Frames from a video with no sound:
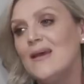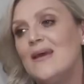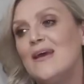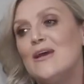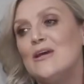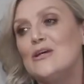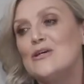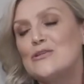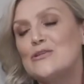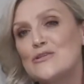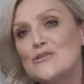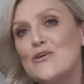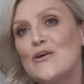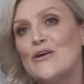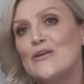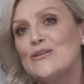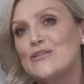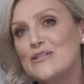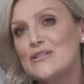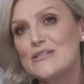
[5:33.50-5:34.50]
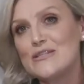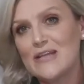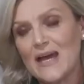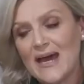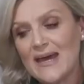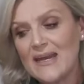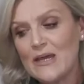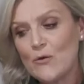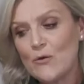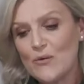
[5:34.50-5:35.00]
So
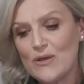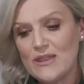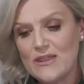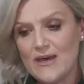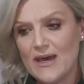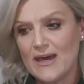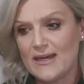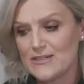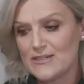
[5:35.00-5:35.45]
starting with that,